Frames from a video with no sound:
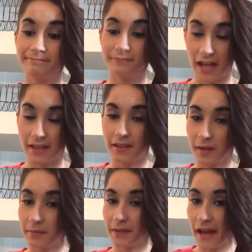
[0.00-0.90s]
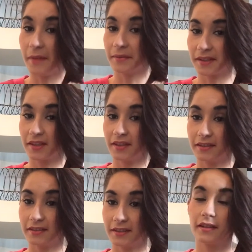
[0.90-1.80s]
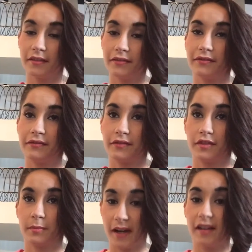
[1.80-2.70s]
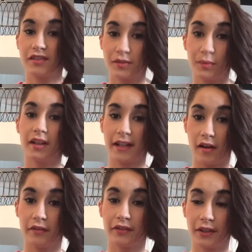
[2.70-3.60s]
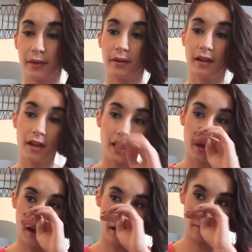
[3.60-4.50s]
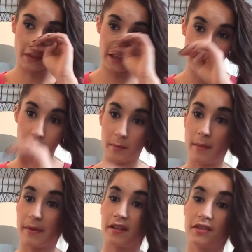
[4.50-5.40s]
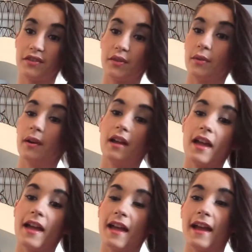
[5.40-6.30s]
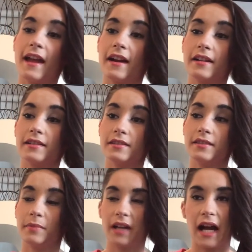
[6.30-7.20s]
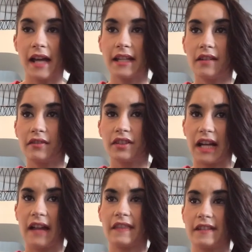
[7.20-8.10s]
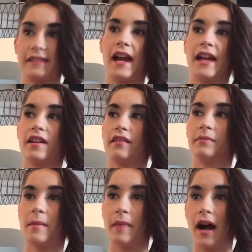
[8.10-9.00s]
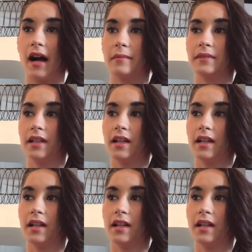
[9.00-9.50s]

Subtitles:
end up happier if your parents do look out for you. And that's what my parents do. But I never got the side of my mom,